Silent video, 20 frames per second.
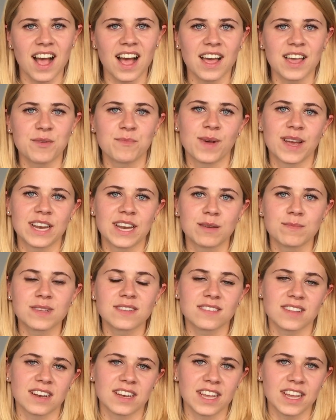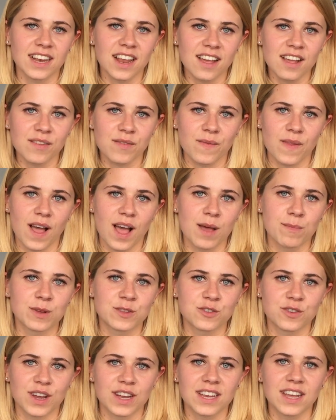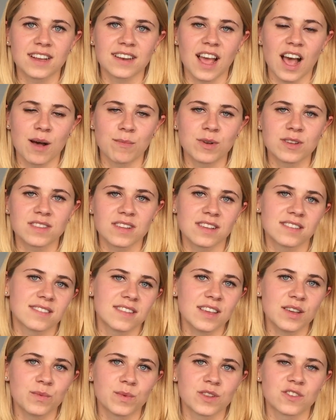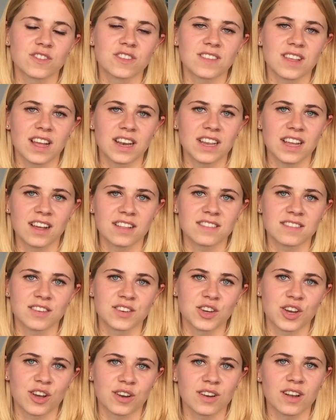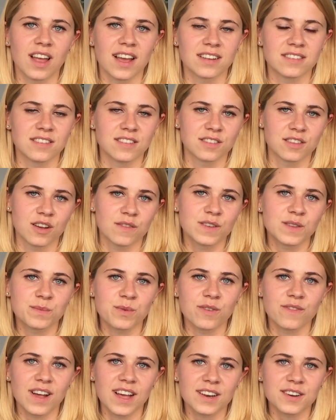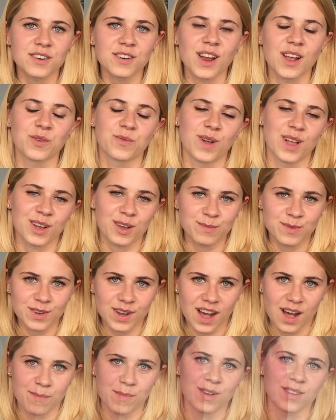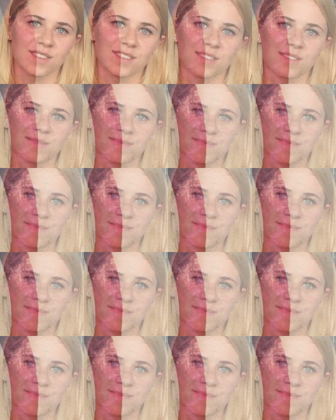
Hi, my name is Daniela. I'm a trainee at Amos SE, which is Allianz Internal IT Service Provider, and welcome to Amos.